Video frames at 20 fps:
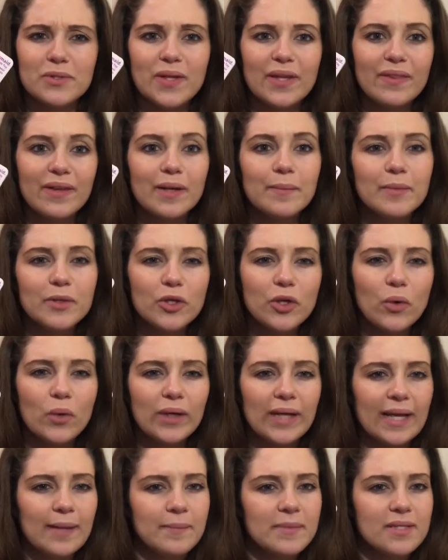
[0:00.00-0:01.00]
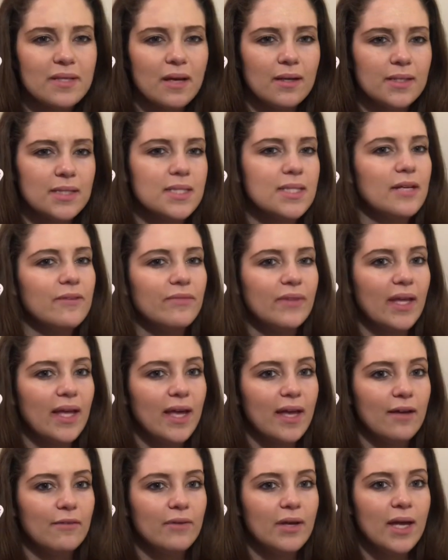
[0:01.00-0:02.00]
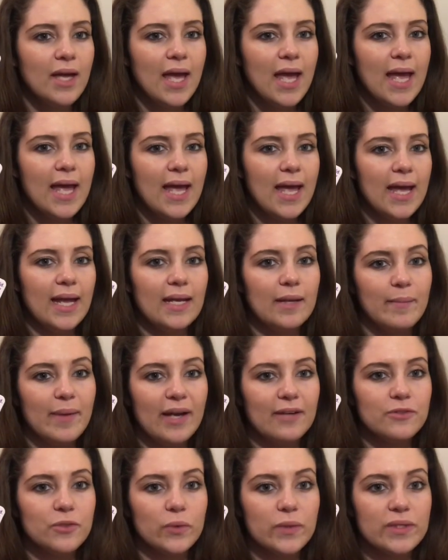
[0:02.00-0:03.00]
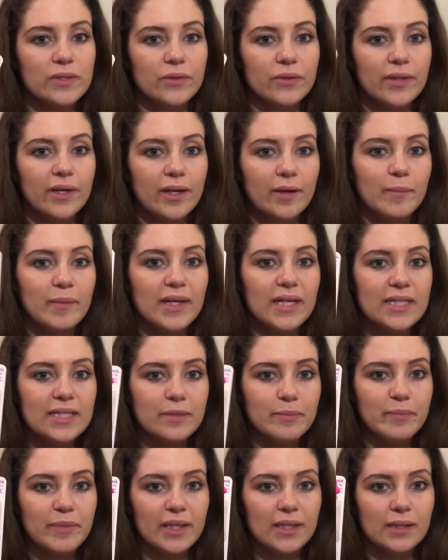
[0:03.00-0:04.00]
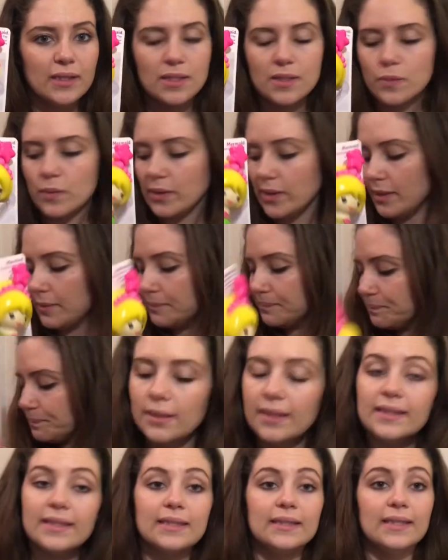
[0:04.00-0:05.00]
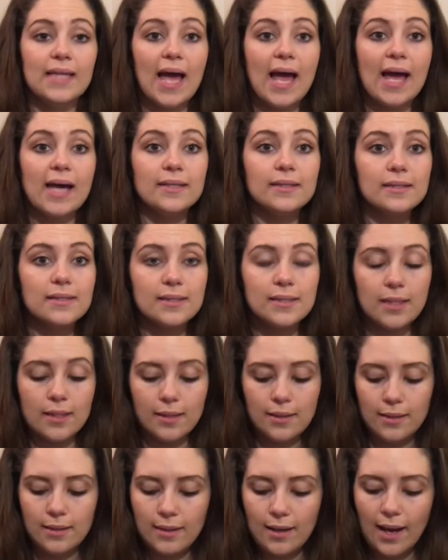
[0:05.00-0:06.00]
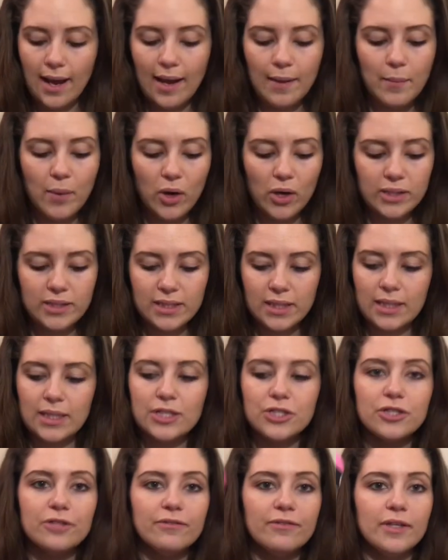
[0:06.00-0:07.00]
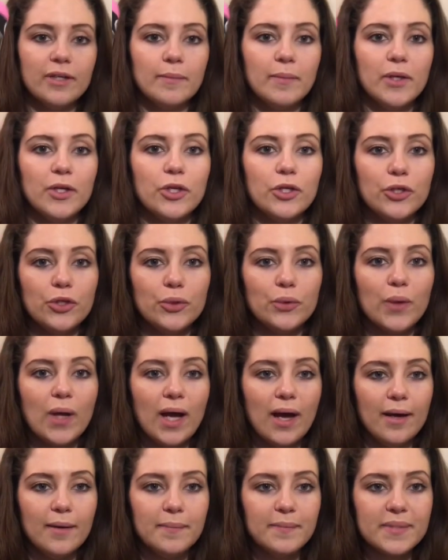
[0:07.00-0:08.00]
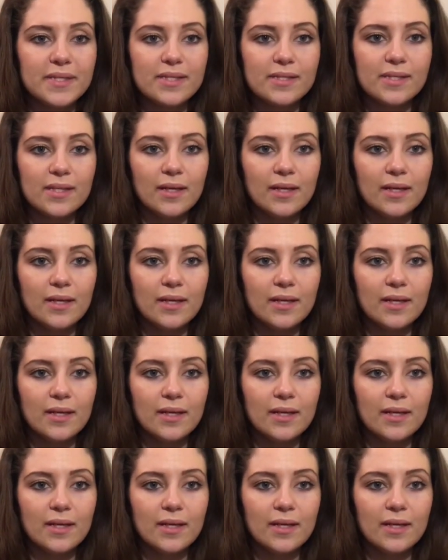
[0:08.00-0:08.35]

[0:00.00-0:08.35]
so I think I'm gonna go on Amazon and see if they have any bath toys on there, but I did pick this one up. And then last, I bought each of them new cups.